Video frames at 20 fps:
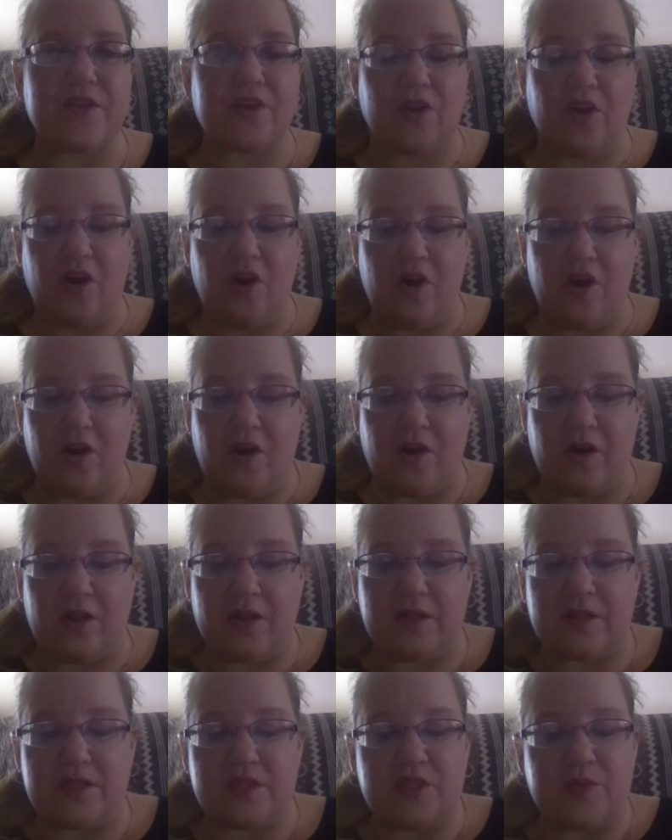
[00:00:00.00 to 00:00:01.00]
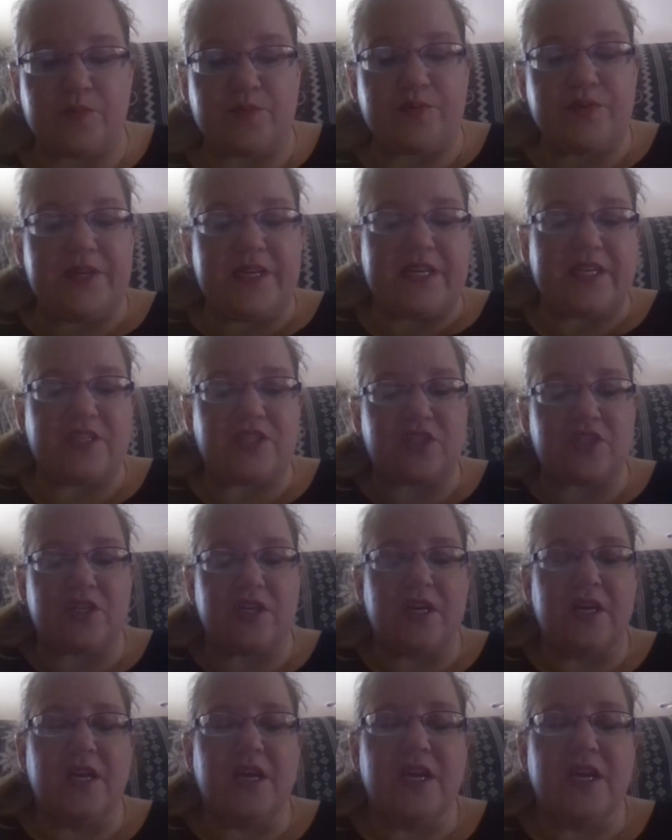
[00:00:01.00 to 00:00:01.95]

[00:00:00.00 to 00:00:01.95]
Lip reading: the call to preach,